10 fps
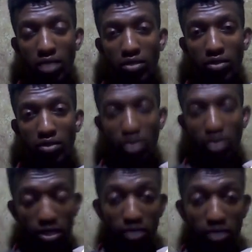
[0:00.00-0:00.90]
if
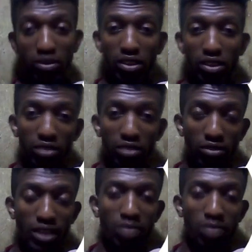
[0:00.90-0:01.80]
this thing
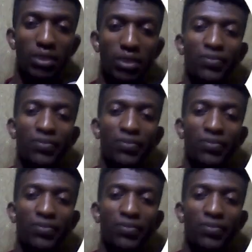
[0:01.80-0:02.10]
moves up,